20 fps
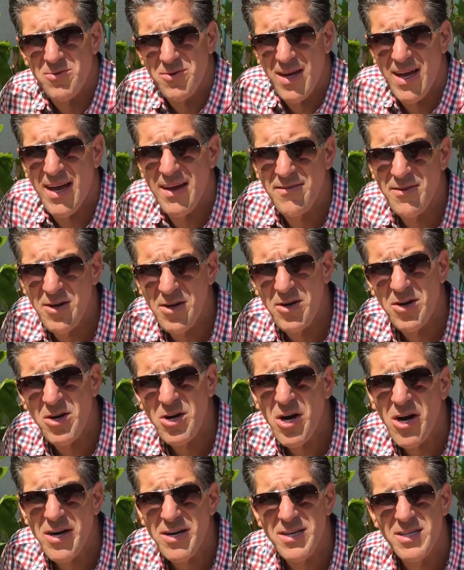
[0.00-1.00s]
that we have here in our
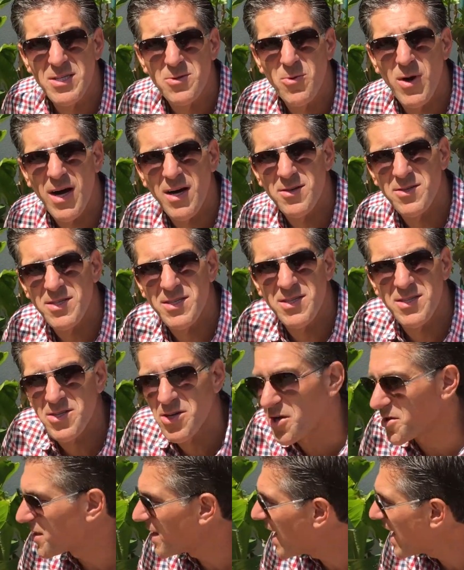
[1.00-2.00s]
garden as well. It was
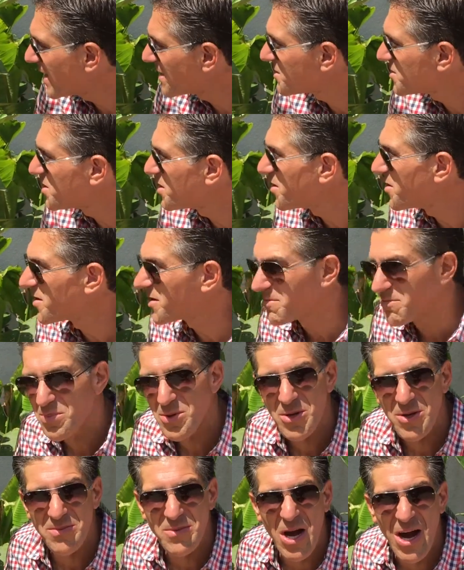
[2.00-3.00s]
installed last year and
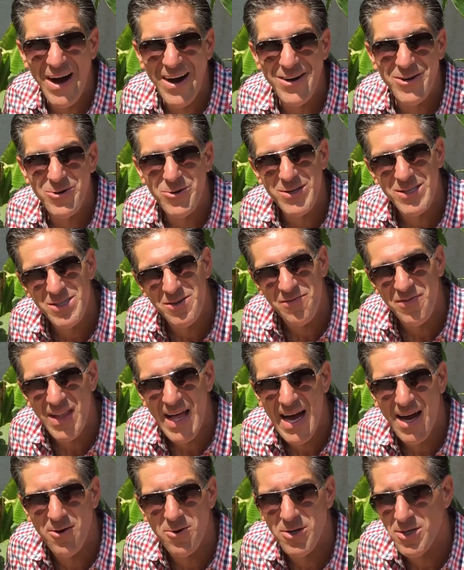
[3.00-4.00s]
bloomed hundreds of
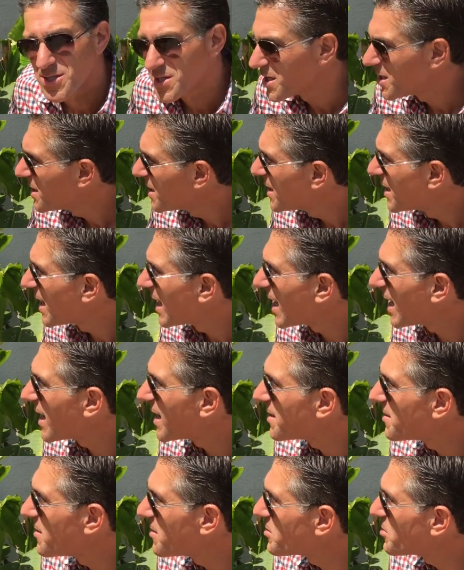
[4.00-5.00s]
flowers,
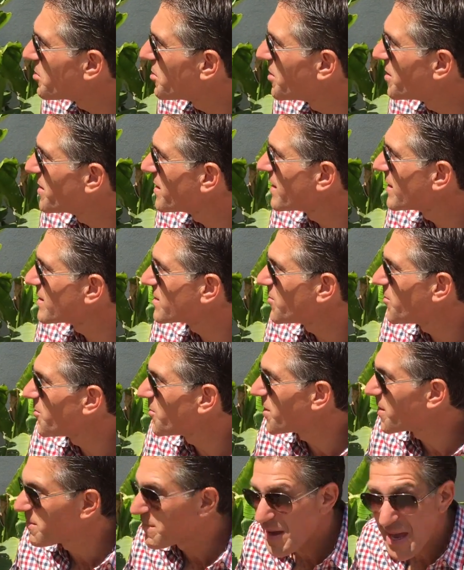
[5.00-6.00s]
and currently it's
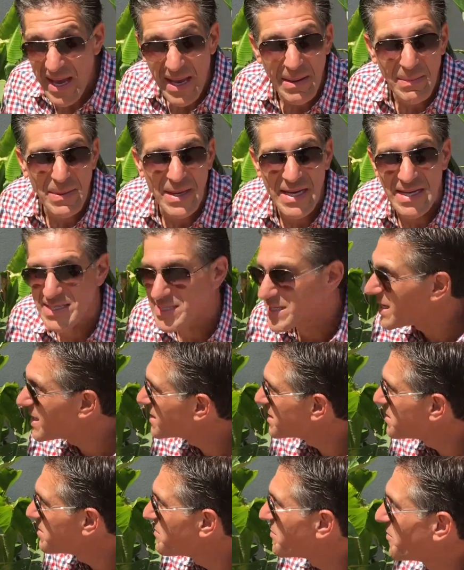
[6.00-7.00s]
holding maybe a
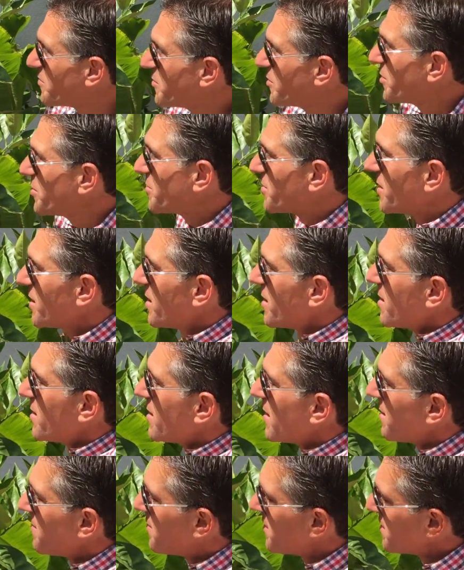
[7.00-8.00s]
dozen fruit.
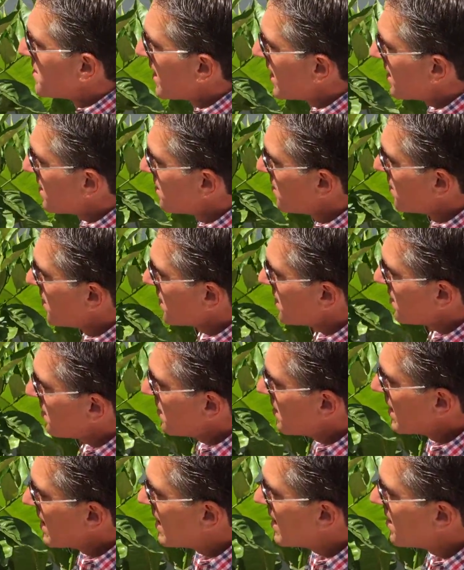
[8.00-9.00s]
If you take a look
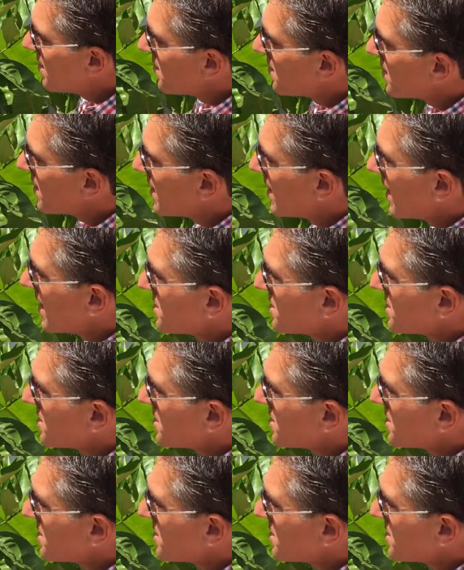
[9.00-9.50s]
here, you can